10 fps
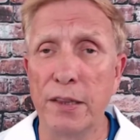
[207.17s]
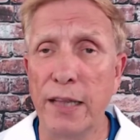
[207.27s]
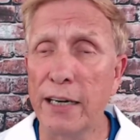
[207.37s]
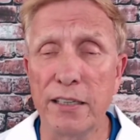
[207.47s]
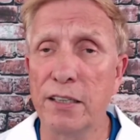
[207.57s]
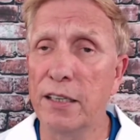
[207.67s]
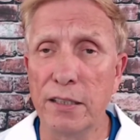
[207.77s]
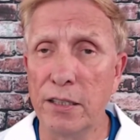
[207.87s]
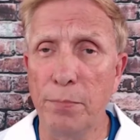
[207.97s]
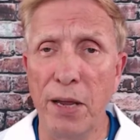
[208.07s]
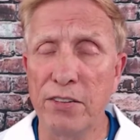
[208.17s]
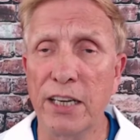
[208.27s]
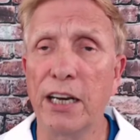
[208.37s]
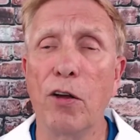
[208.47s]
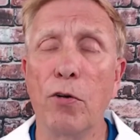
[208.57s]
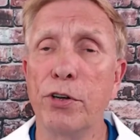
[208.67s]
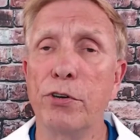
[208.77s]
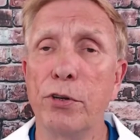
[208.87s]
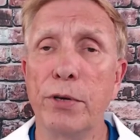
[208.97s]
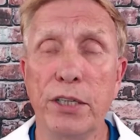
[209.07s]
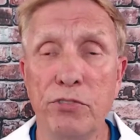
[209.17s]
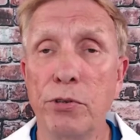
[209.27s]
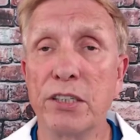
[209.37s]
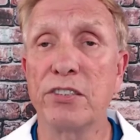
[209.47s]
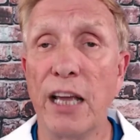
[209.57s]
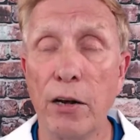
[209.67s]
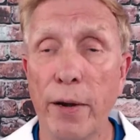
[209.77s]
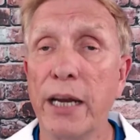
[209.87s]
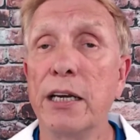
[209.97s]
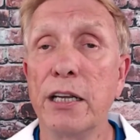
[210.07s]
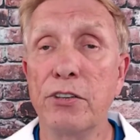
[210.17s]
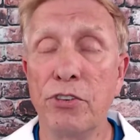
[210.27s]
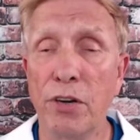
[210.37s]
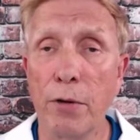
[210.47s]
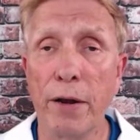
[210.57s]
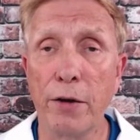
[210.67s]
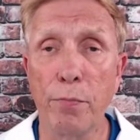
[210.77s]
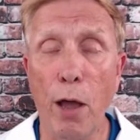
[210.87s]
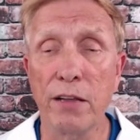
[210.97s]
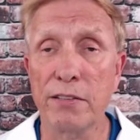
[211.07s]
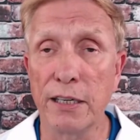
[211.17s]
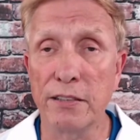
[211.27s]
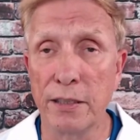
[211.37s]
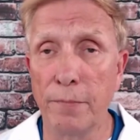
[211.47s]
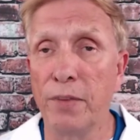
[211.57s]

That basically, all you're doing is you're accelerating the degenerative process